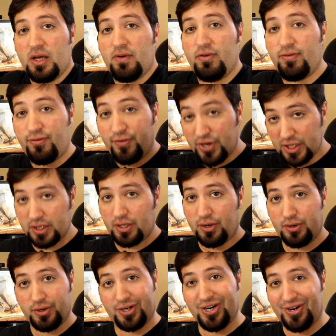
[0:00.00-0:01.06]

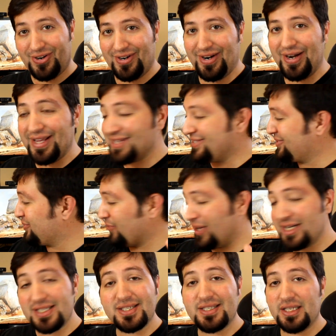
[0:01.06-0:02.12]
foot-long card. It's
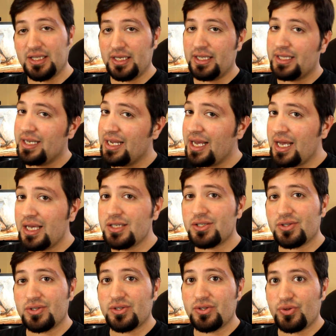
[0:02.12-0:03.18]
twice the length. It has